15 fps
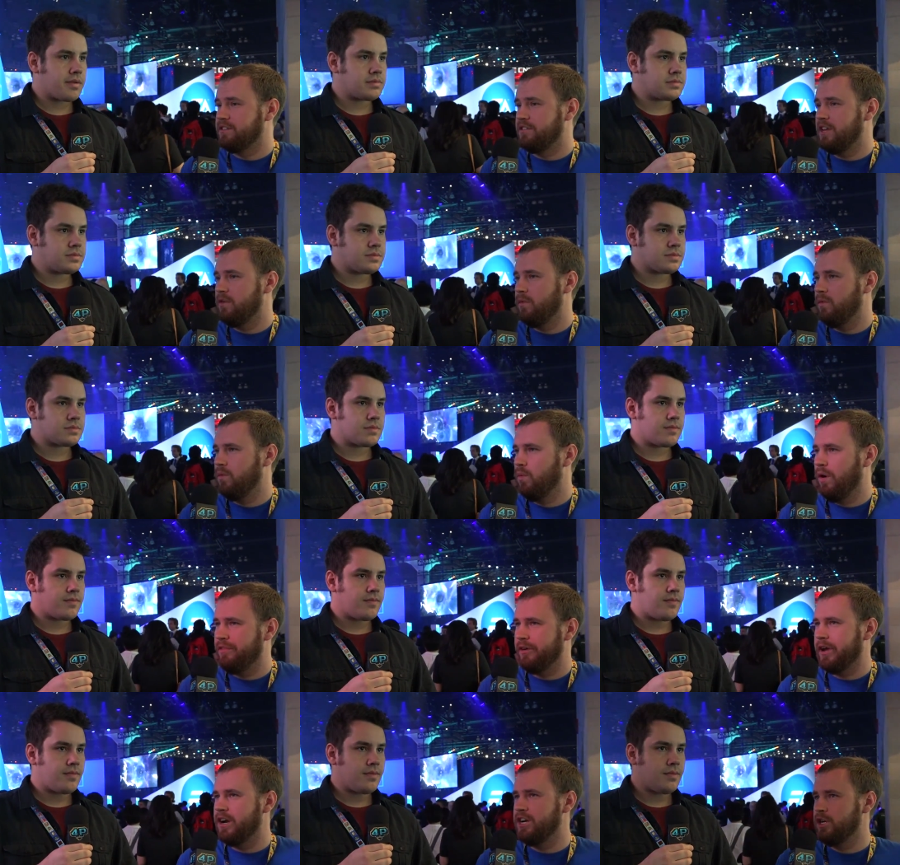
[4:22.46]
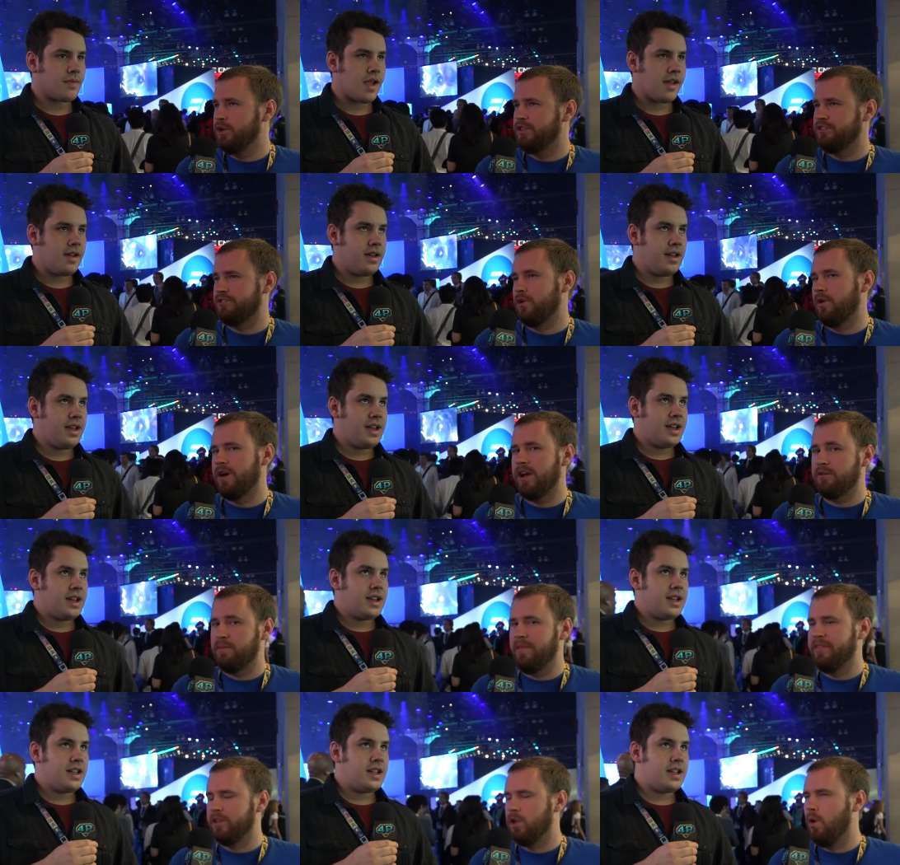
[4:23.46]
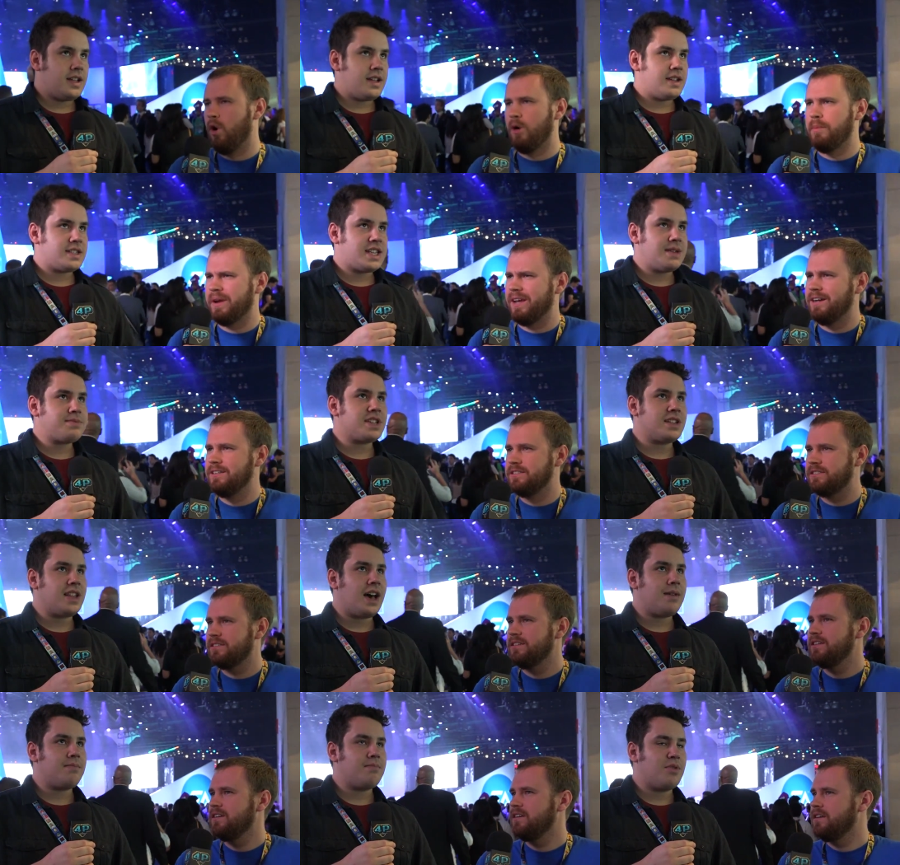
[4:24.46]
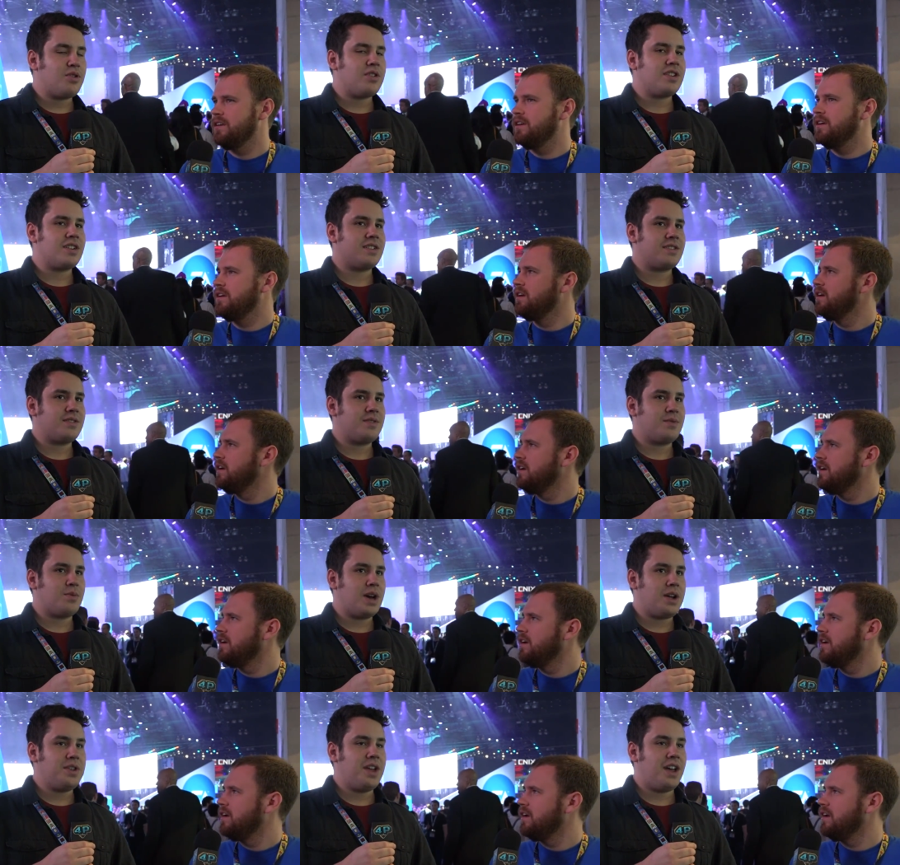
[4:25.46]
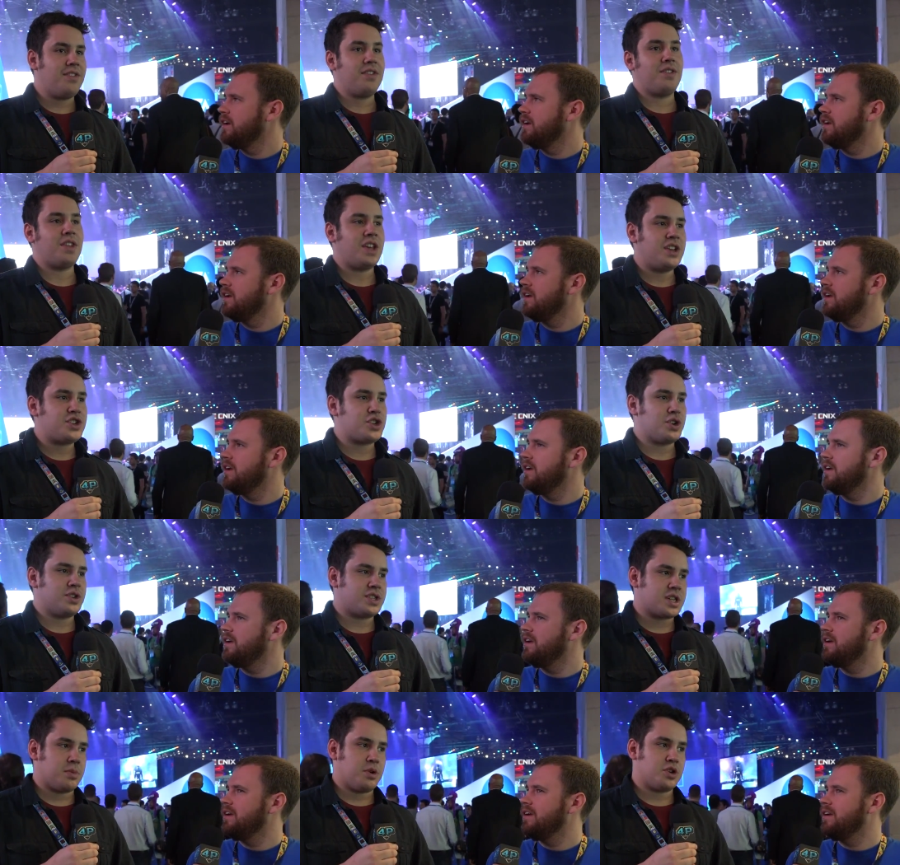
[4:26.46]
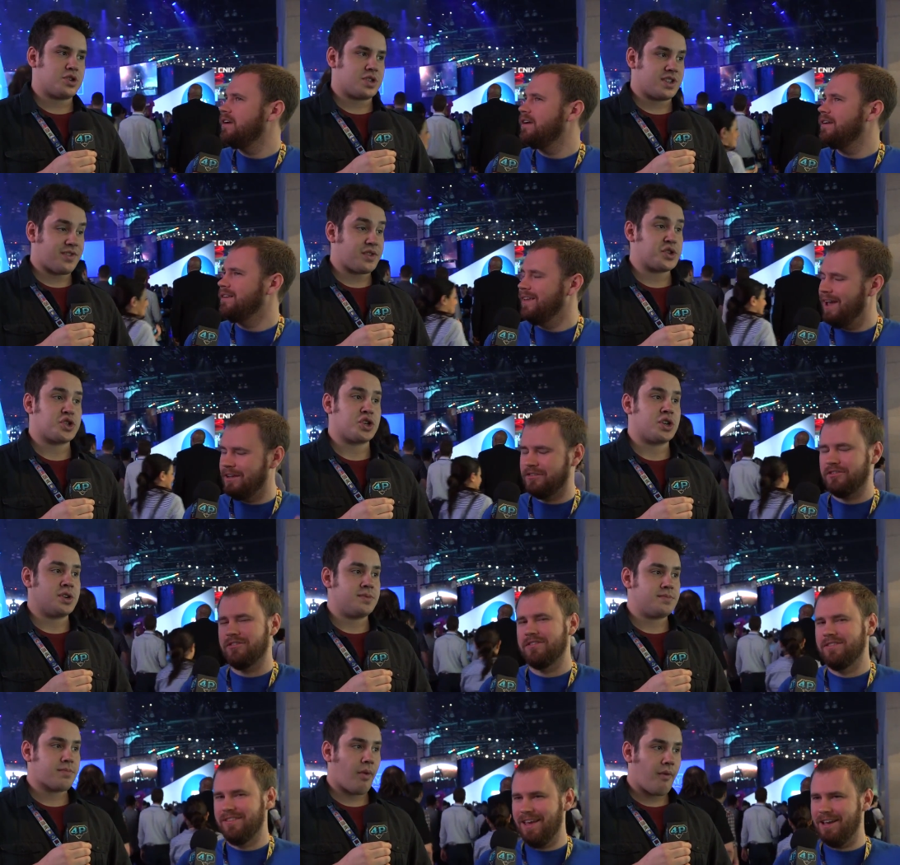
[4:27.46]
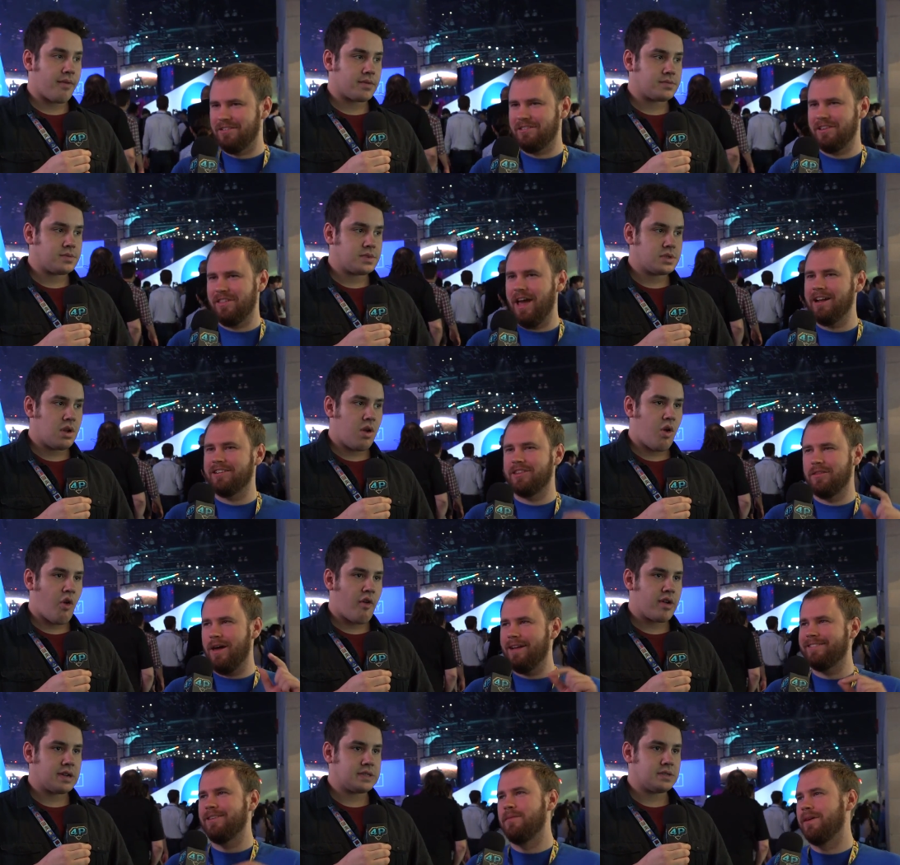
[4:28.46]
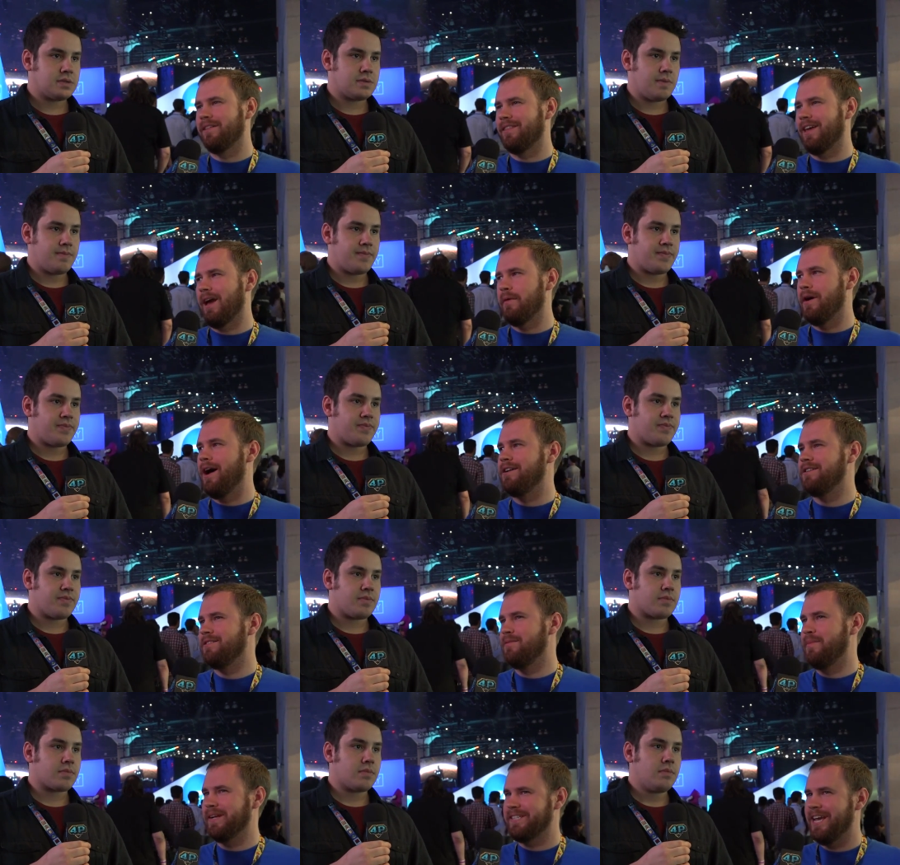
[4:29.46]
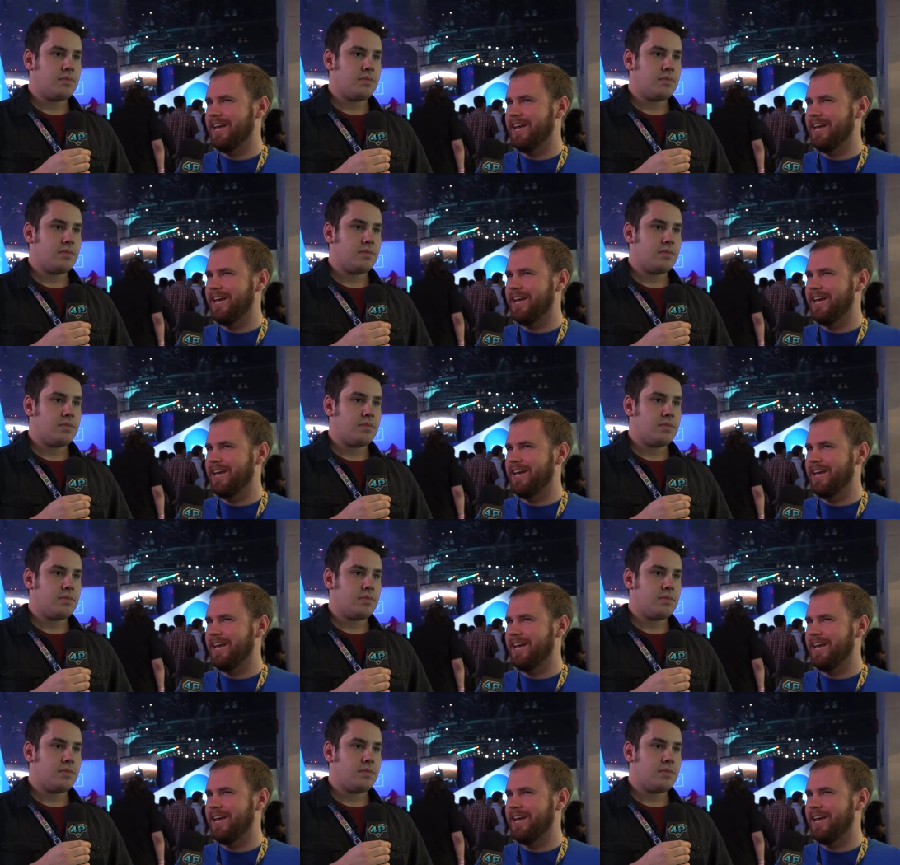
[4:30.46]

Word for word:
Speaker 1: to seeing what they're going to do with the story, the lore,
Speaker 2: because it's a lot more well done than the insurance commercials
Speaker 1: for sure. Yes, that's the big thing. Big